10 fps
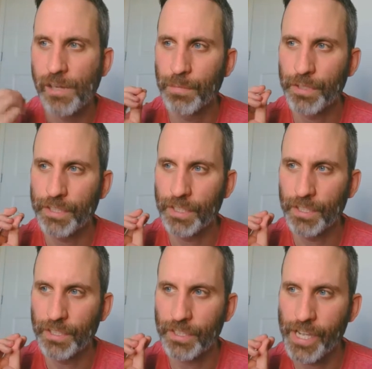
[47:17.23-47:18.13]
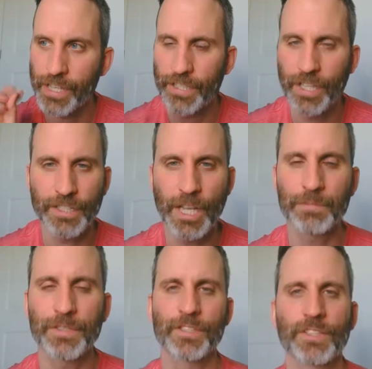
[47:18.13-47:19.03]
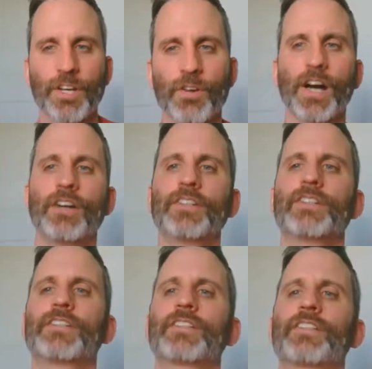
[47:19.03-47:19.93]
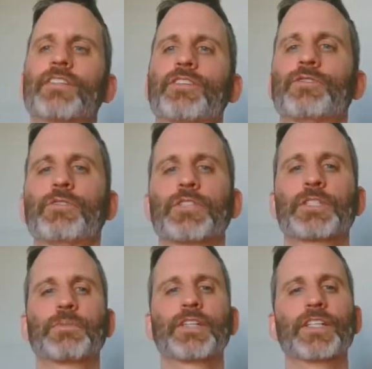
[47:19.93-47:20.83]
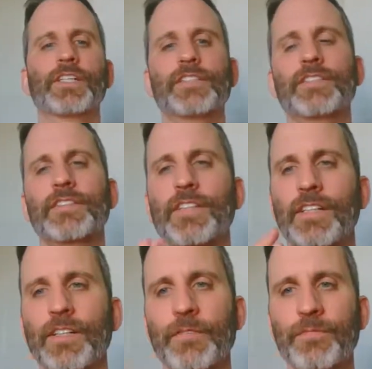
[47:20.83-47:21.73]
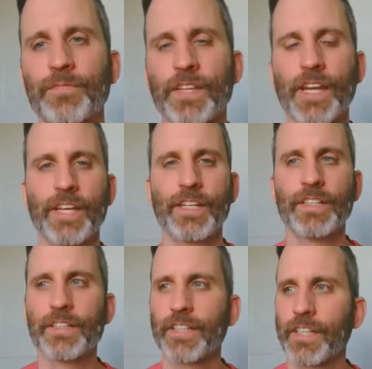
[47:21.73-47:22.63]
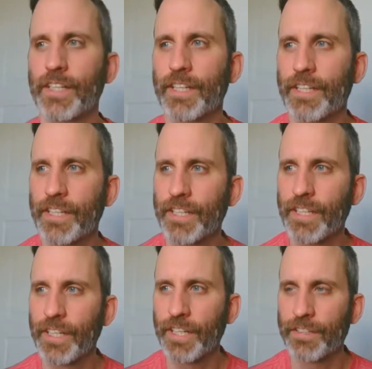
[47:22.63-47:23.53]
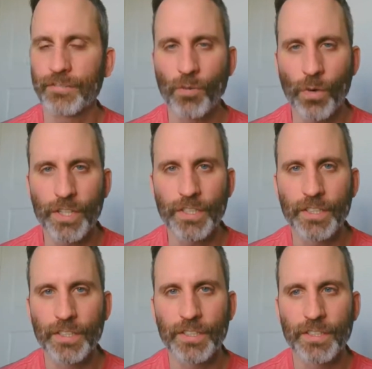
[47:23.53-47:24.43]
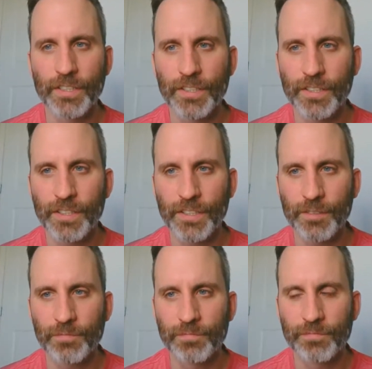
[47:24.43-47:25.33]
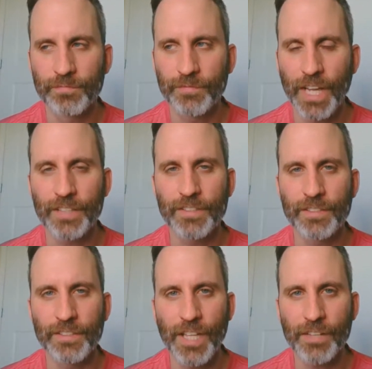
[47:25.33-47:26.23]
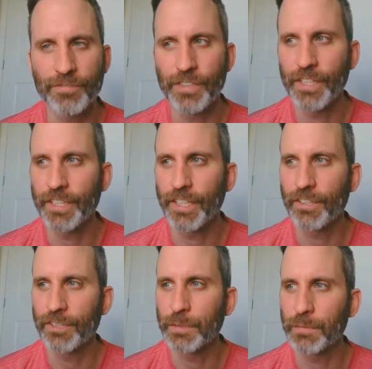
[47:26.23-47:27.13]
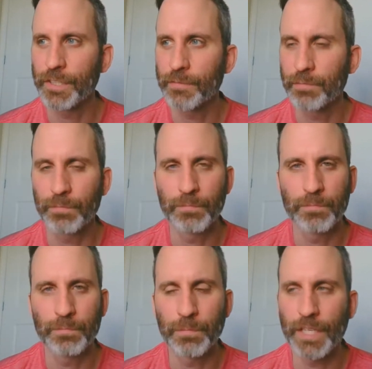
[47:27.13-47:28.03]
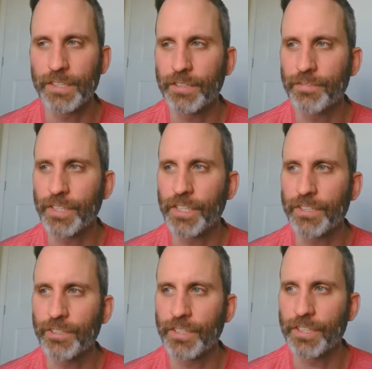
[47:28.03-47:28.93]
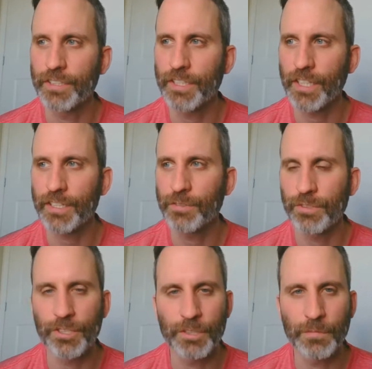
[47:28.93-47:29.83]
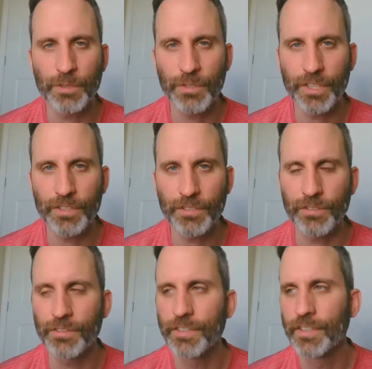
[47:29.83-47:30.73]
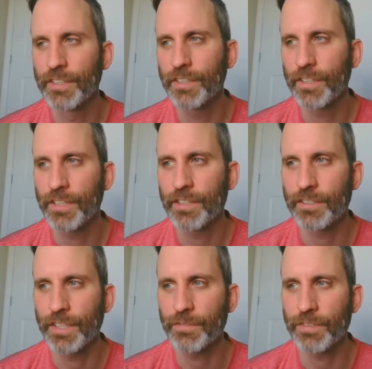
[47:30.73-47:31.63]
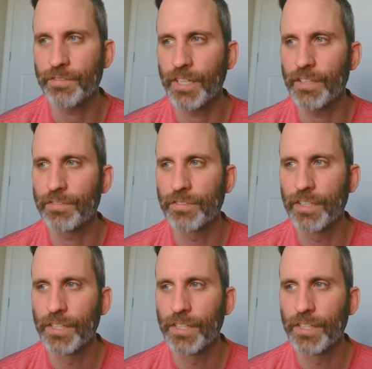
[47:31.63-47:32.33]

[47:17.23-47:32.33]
but the attempt is to go out through experience and avoid that feeling, that ultimate basic fear. And so the 6, which is in between the two, 7 and 5,